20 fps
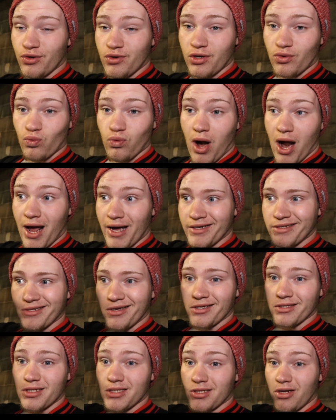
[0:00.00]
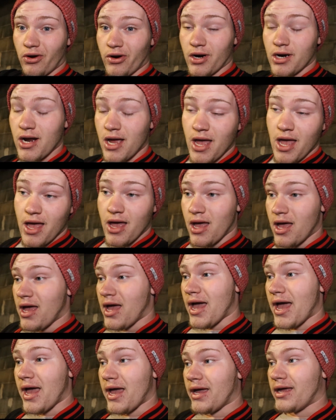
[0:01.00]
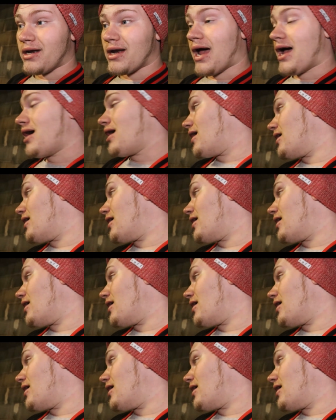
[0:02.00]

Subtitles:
you can rise on start. And